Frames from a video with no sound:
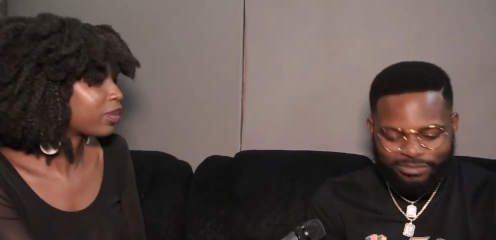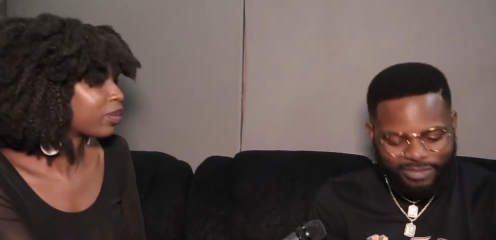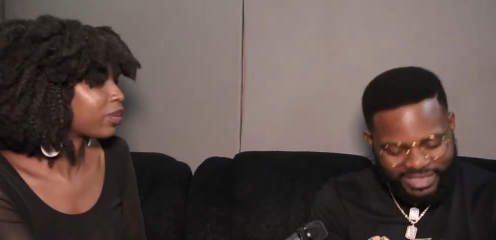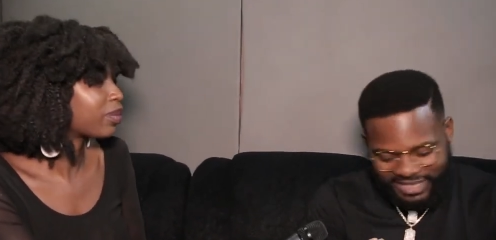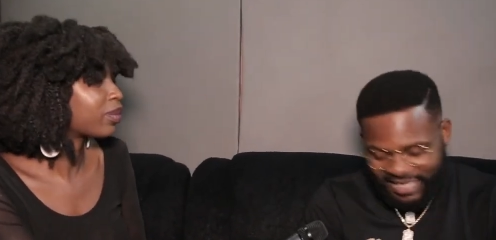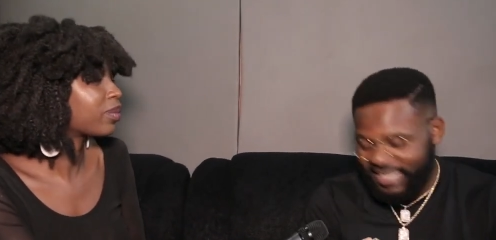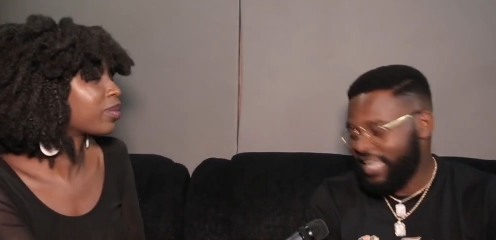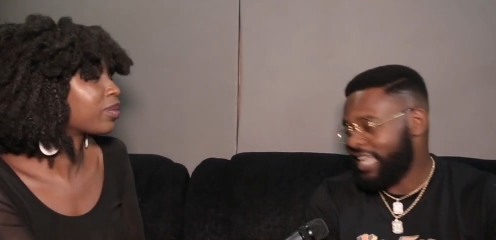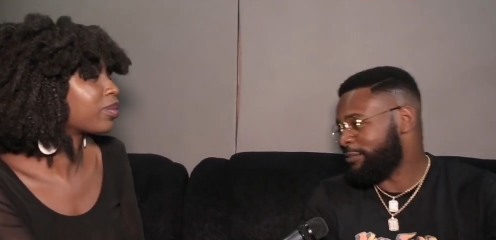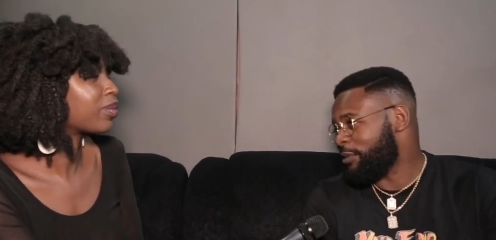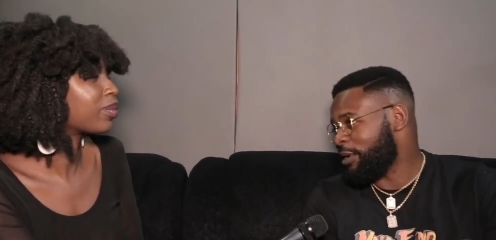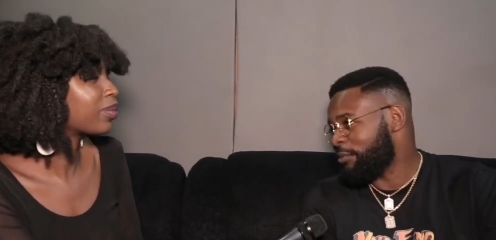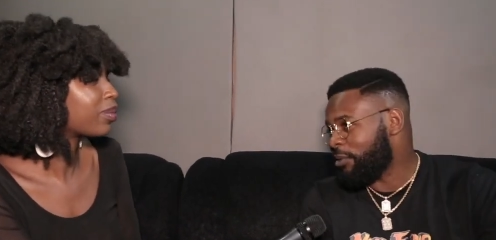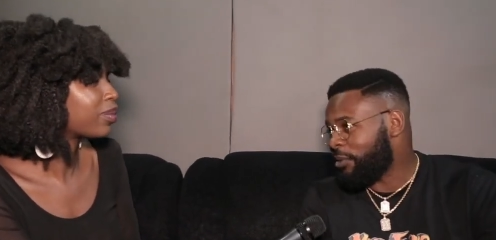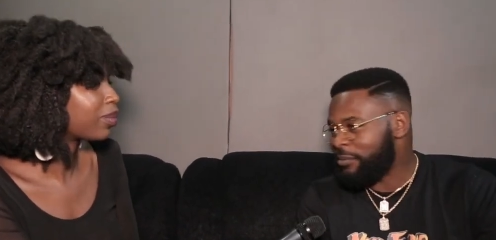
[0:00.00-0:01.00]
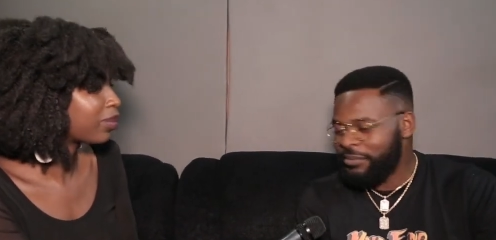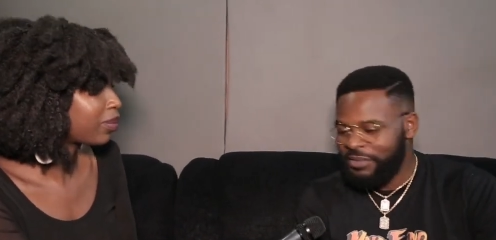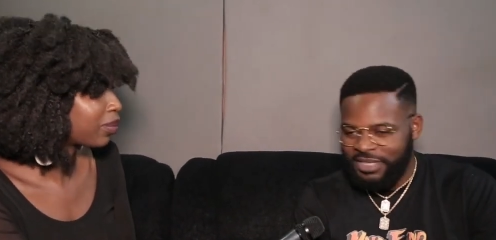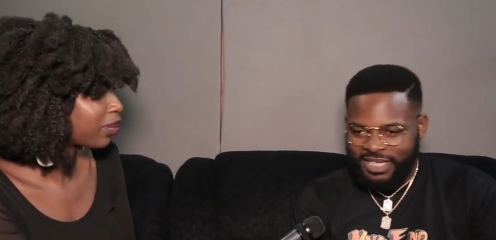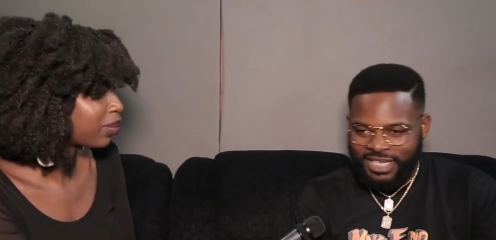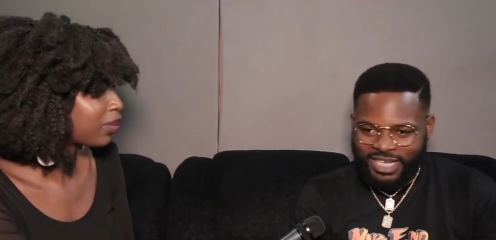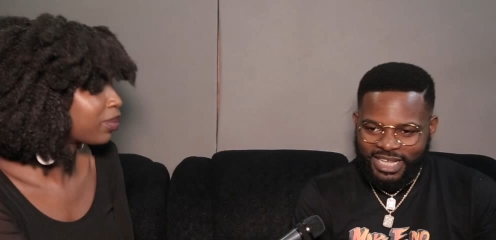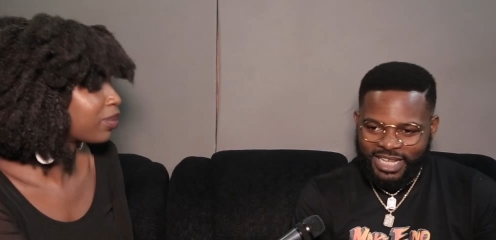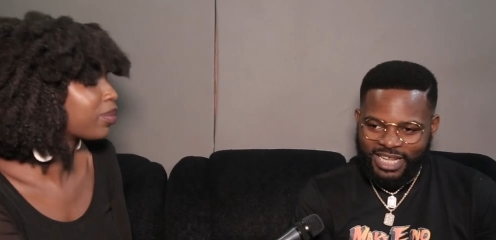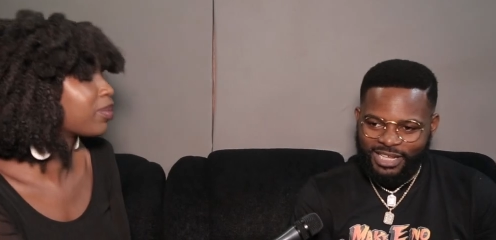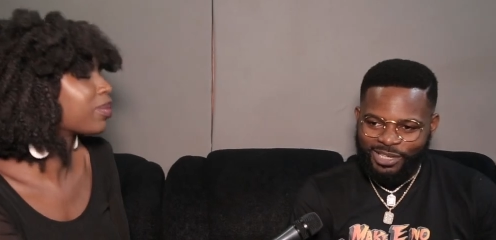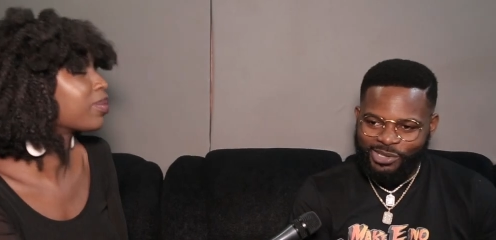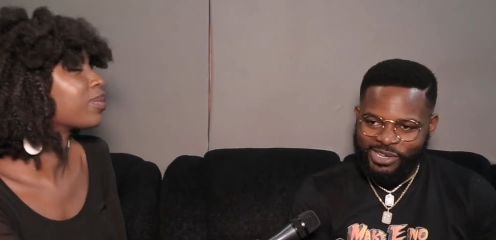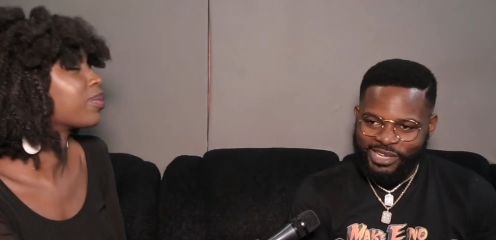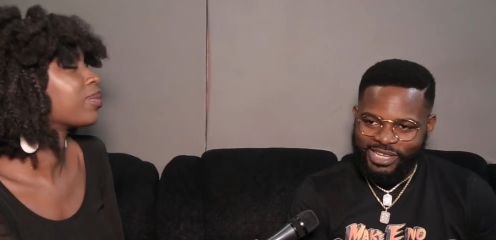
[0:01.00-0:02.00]
Speaker 1: My dad and my mom are
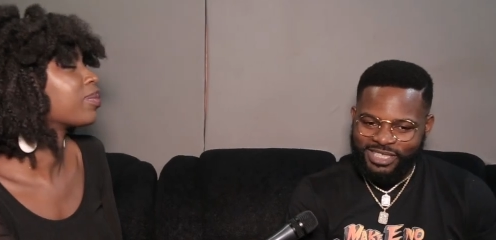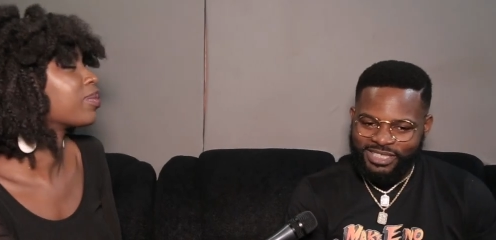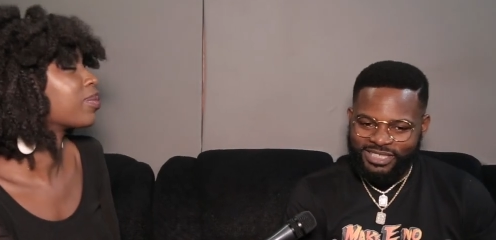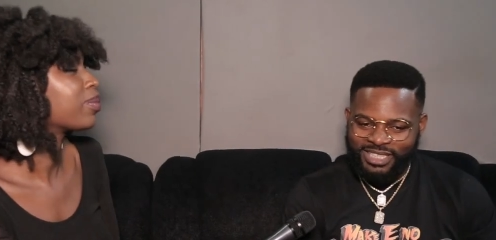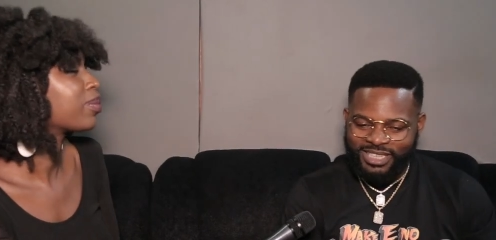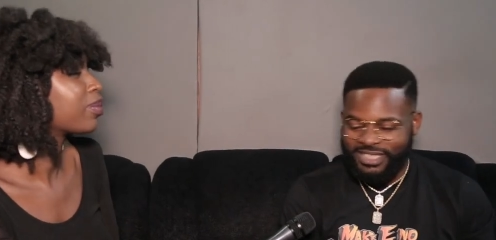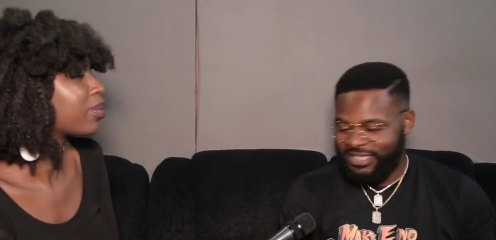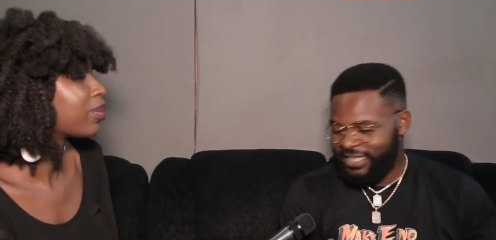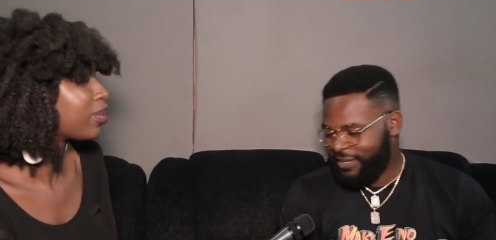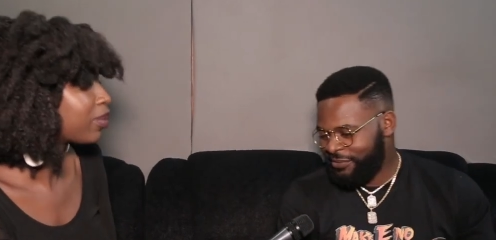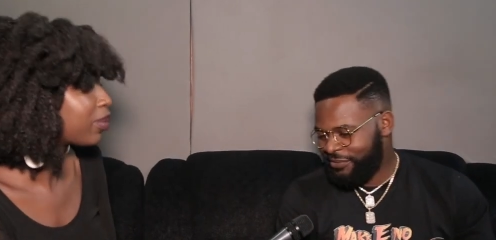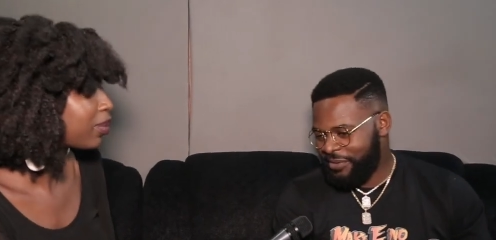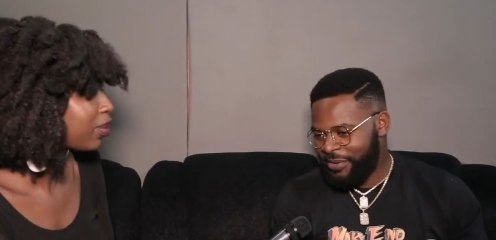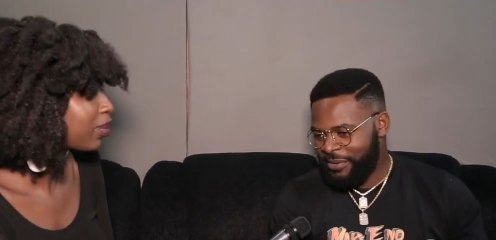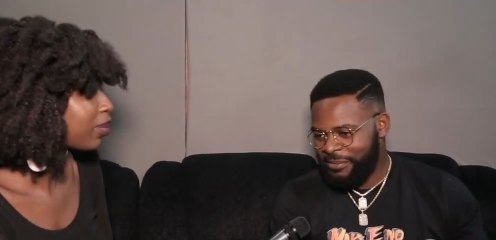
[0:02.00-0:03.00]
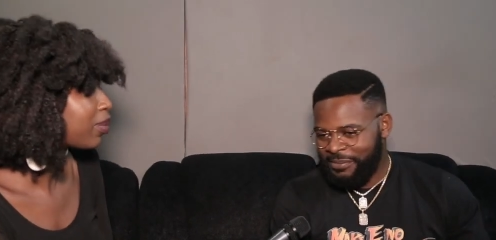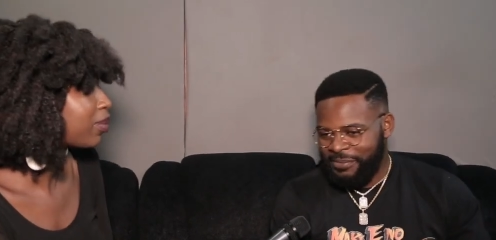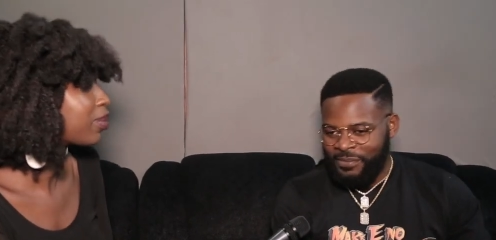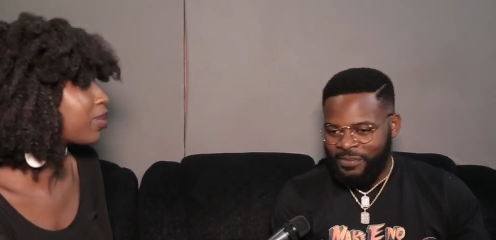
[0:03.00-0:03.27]
lawyers in the same firm,